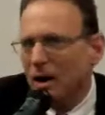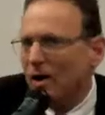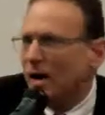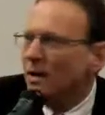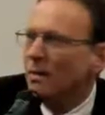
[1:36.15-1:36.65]

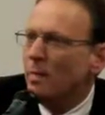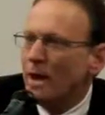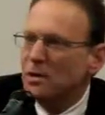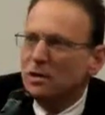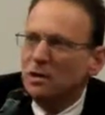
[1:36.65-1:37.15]
And I can
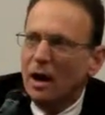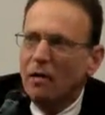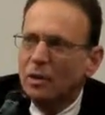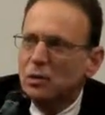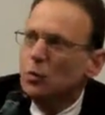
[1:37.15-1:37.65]
imagine
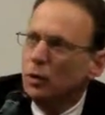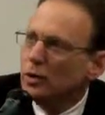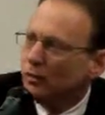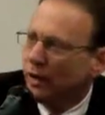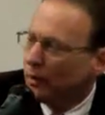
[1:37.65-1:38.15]
how much
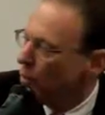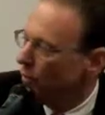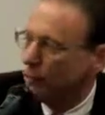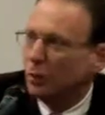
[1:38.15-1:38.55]
worse Vancouver